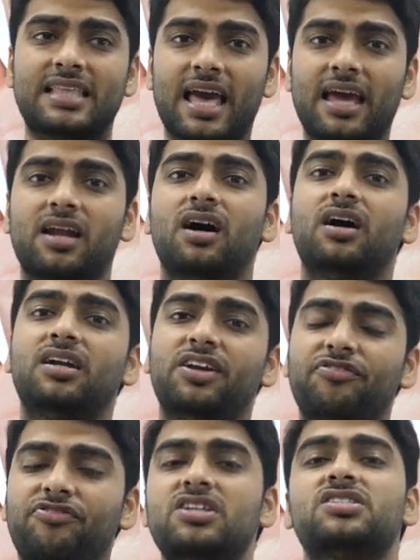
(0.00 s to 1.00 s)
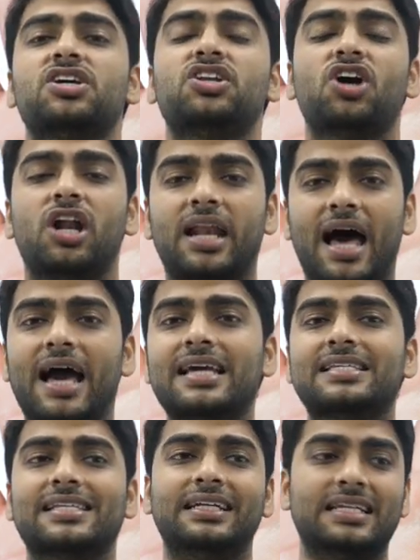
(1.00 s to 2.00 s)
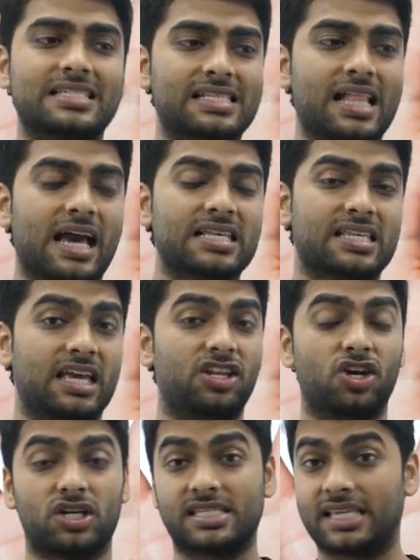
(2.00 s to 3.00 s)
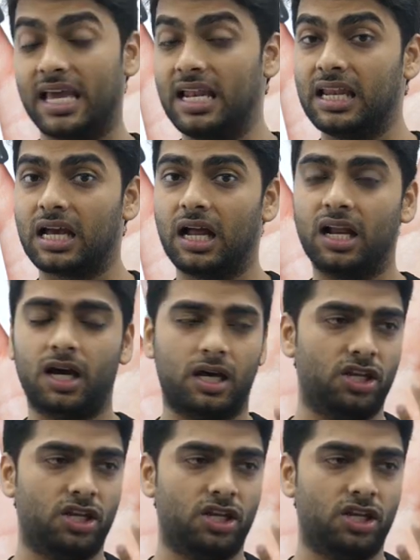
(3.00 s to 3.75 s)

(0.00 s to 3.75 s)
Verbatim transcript: there a difference in your likes and dislikes, in your skin color,